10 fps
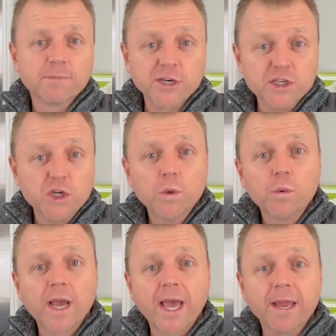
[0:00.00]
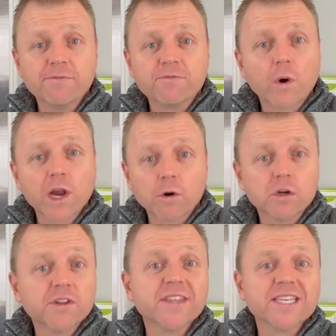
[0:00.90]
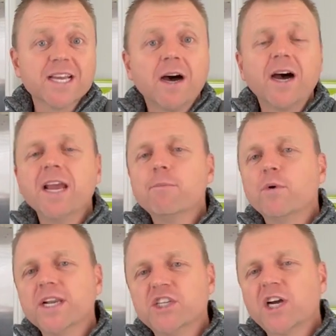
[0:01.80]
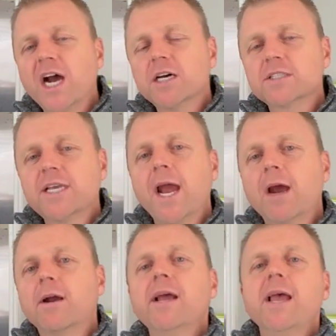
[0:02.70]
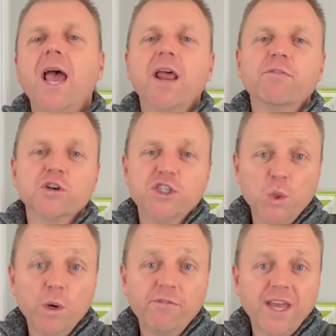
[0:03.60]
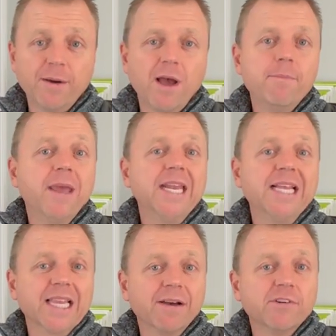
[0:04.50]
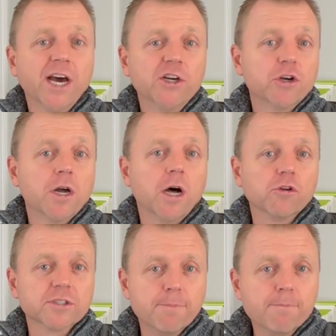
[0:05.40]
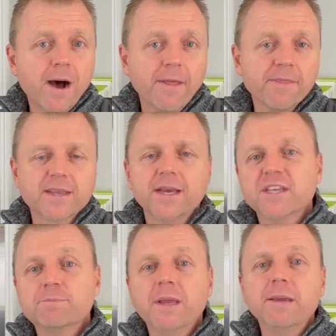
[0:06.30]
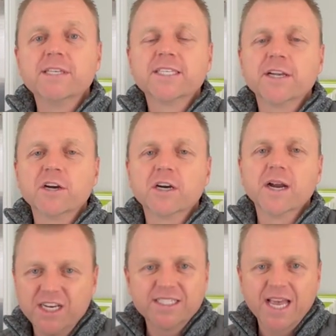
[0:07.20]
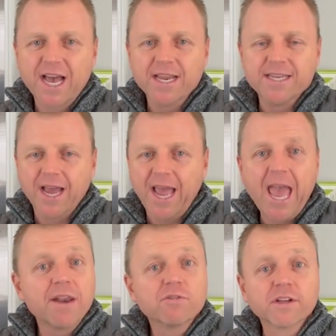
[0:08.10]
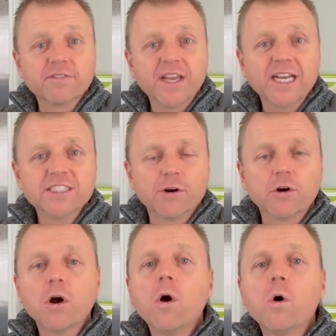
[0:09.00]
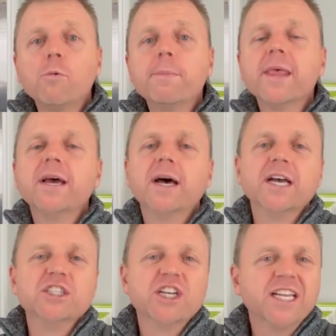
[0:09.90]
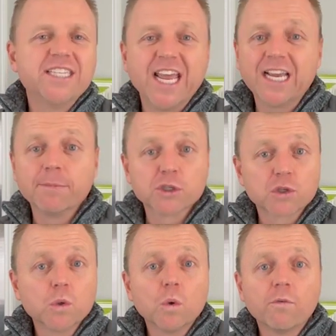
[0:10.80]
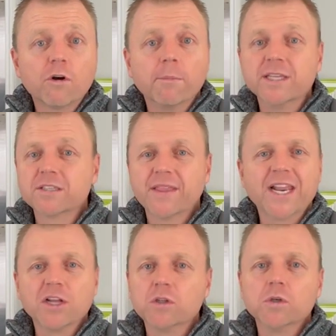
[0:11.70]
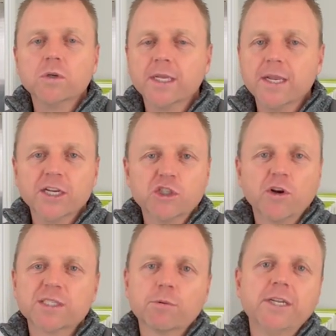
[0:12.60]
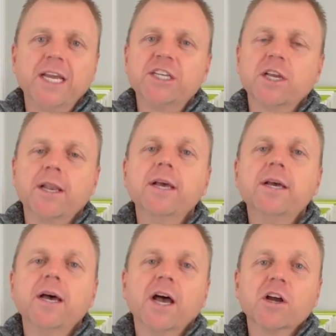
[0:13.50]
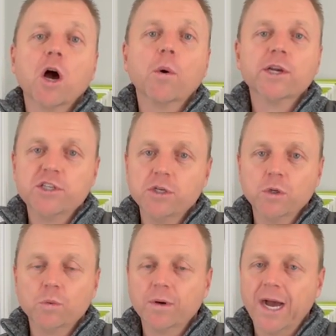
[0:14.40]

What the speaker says: my 2 and 4-year-old at the time, went to childcare, and for 2 of them, I paid $1,100 a month. This babysitter, she just had a handful of kids at her home. She did take them to school for me, so that included transportation going to